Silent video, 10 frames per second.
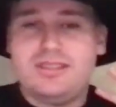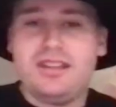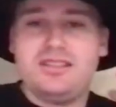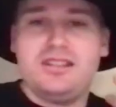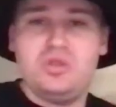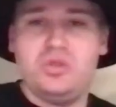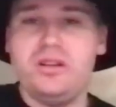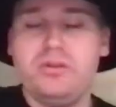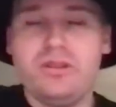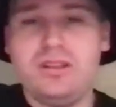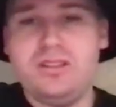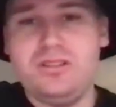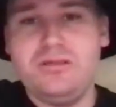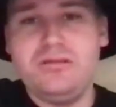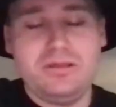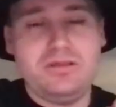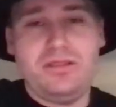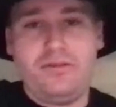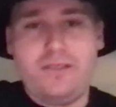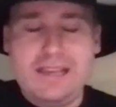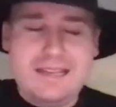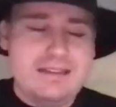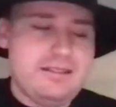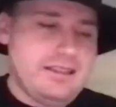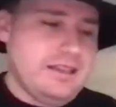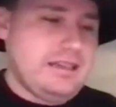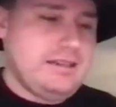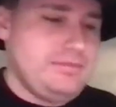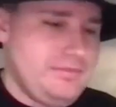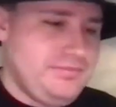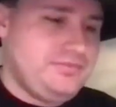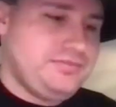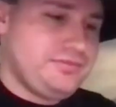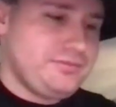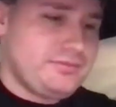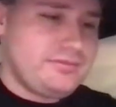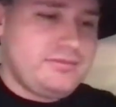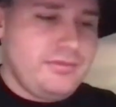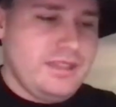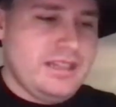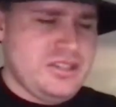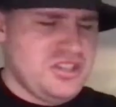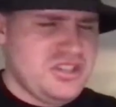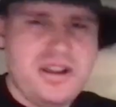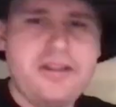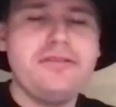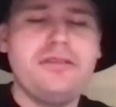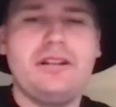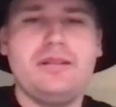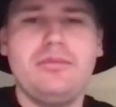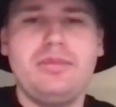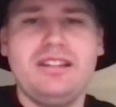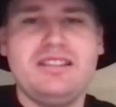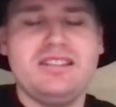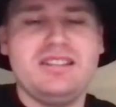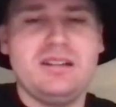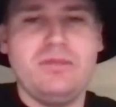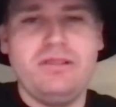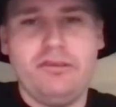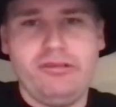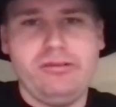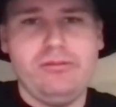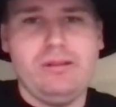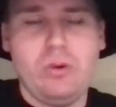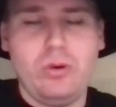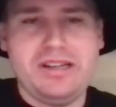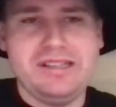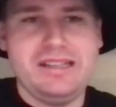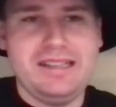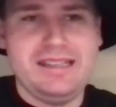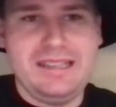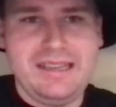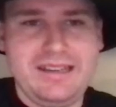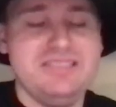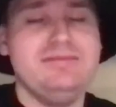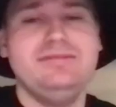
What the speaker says: doesn't enjoy what you do, is not a fan. And just go for it, because it's going to be really rewarding in the end.